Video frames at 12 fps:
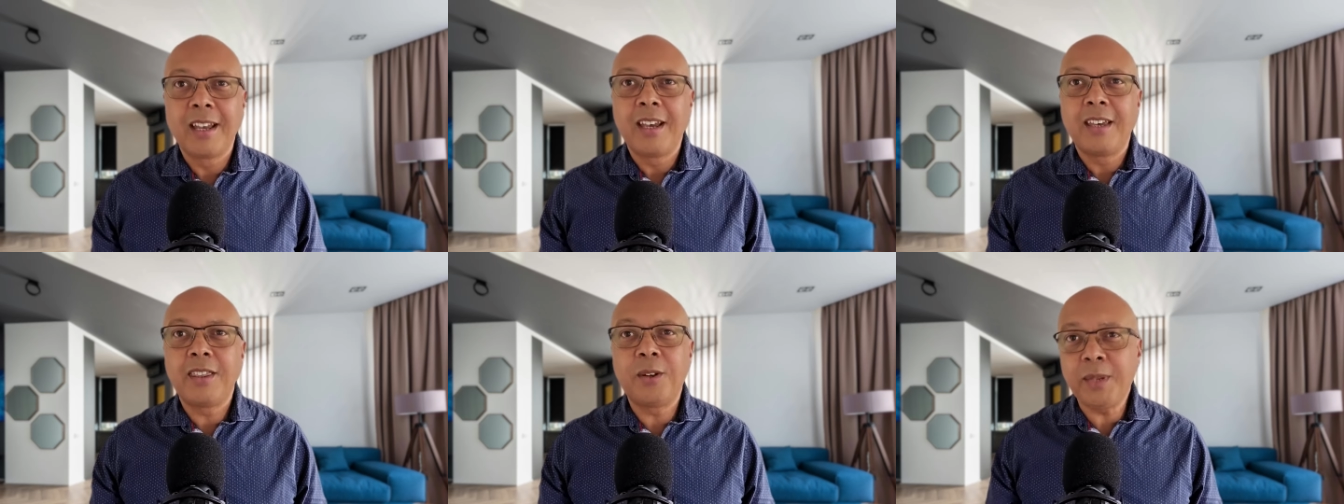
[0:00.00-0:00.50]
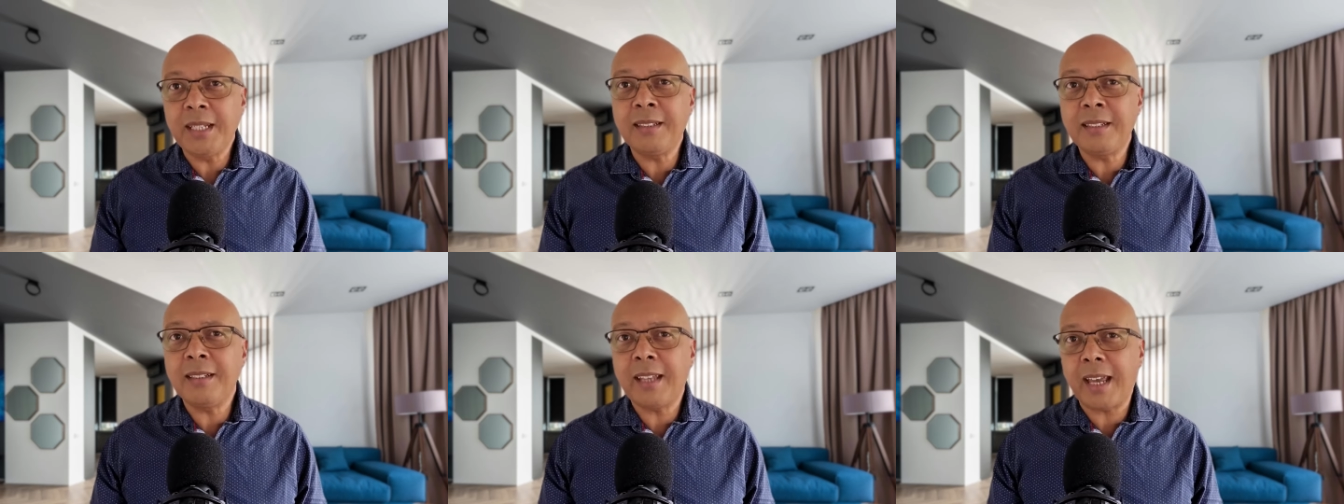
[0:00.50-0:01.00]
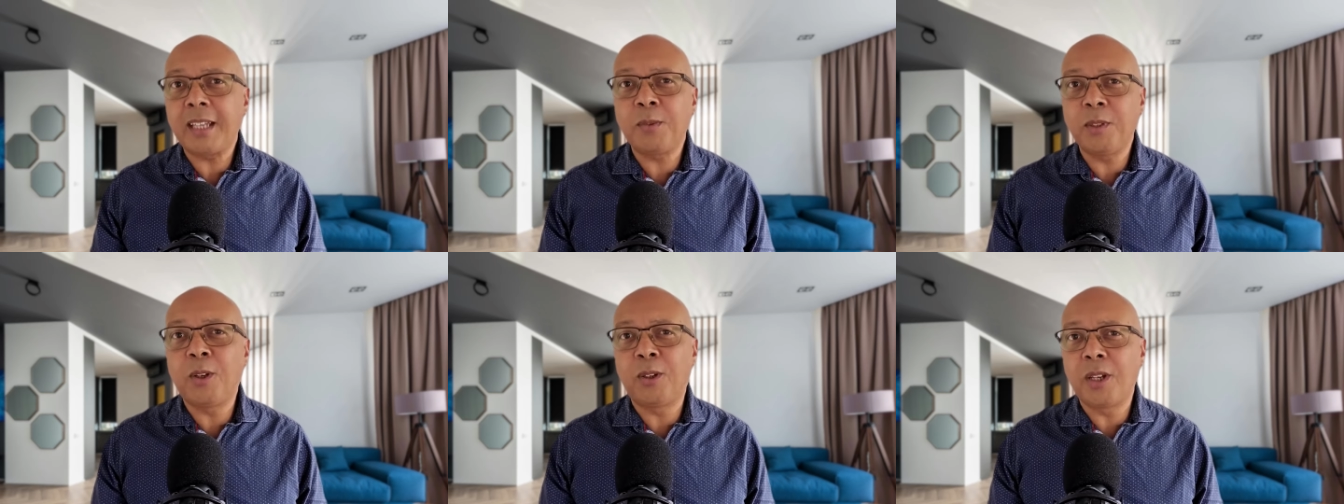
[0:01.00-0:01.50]
The reason, as
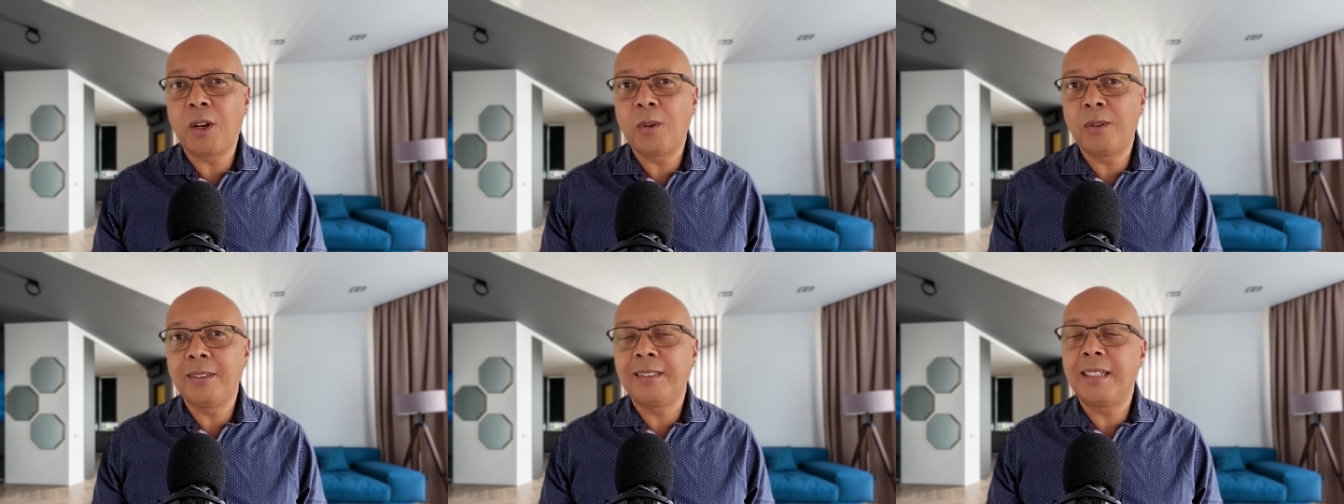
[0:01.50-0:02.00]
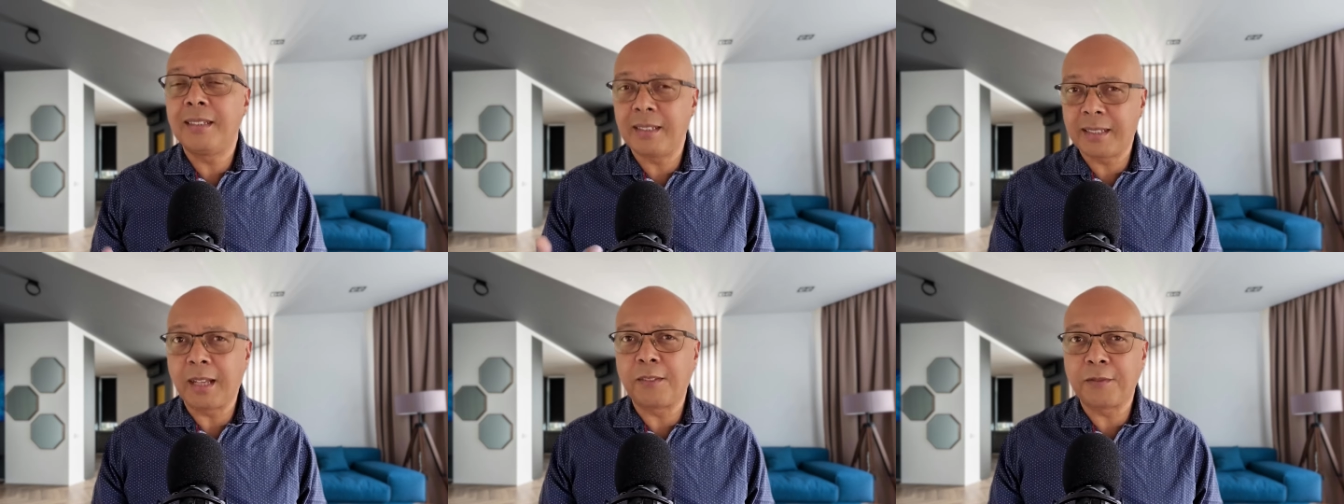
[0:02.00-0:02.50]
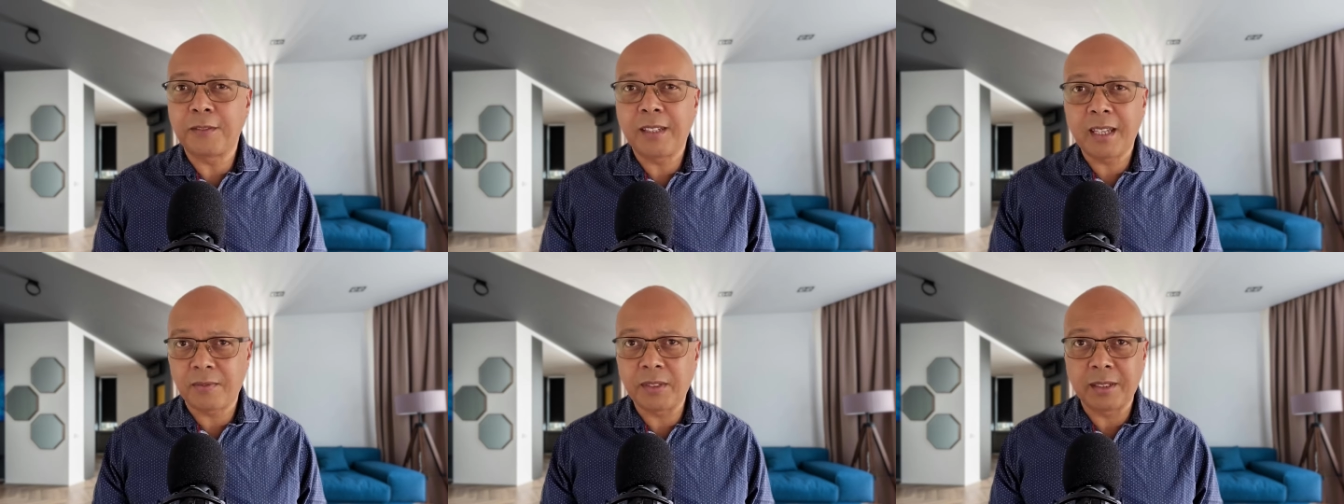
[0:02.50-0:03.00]
we all know, is self
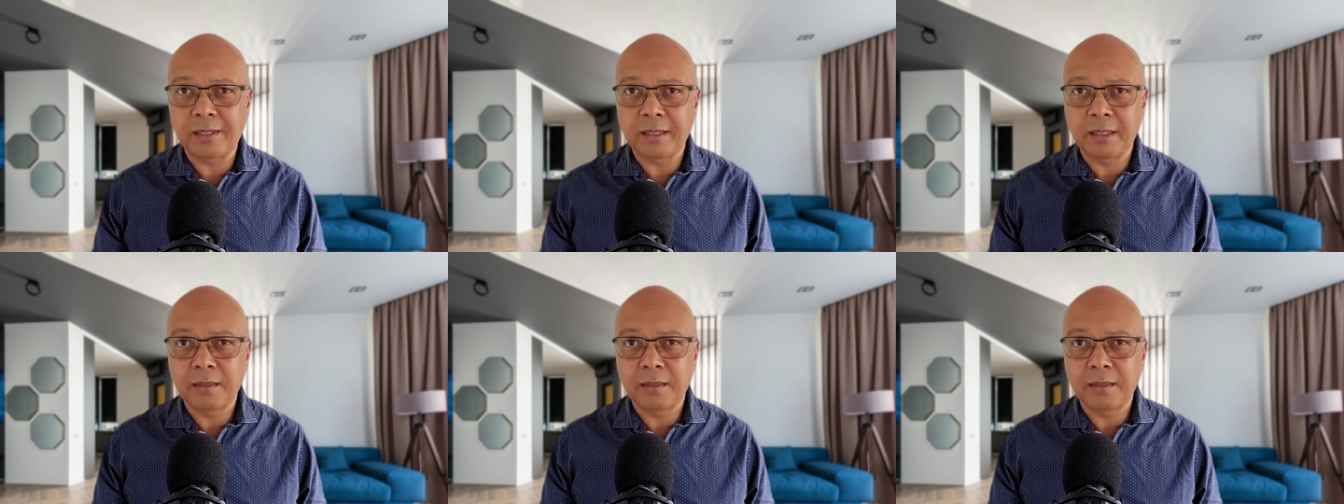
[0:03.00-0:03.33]
evident.